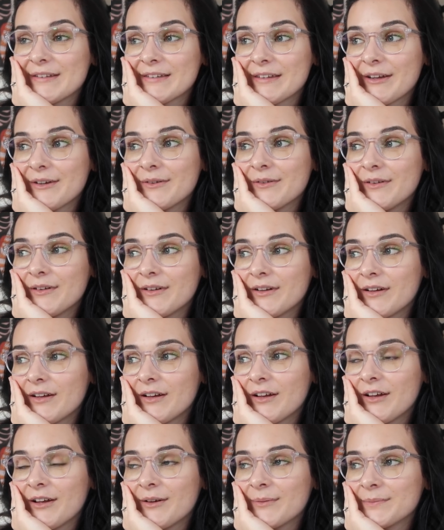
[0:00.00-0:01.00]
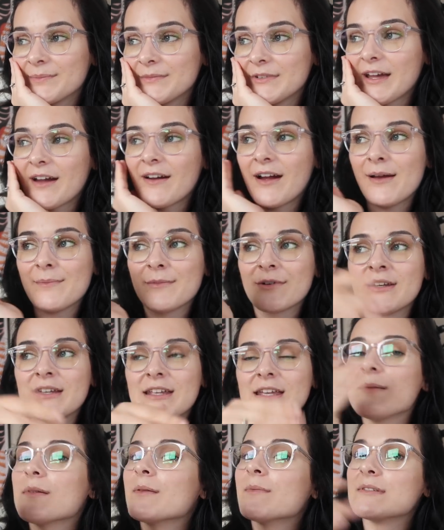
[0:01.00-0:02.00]
so yeah, I'm going
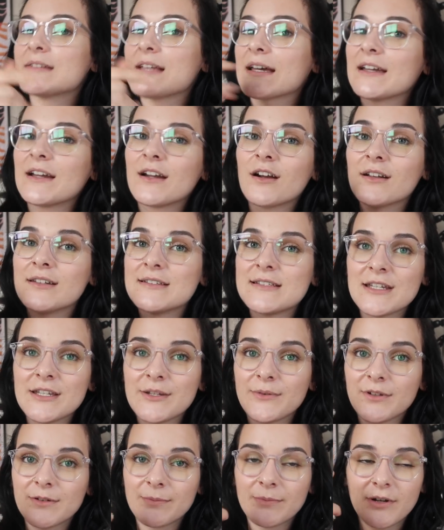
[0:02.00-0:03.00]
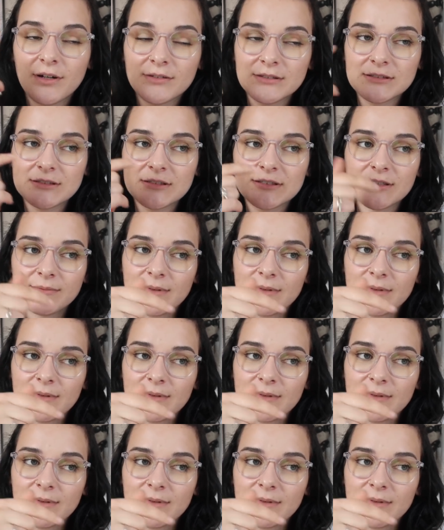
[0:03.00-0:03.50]
to keep them as like a continuous product,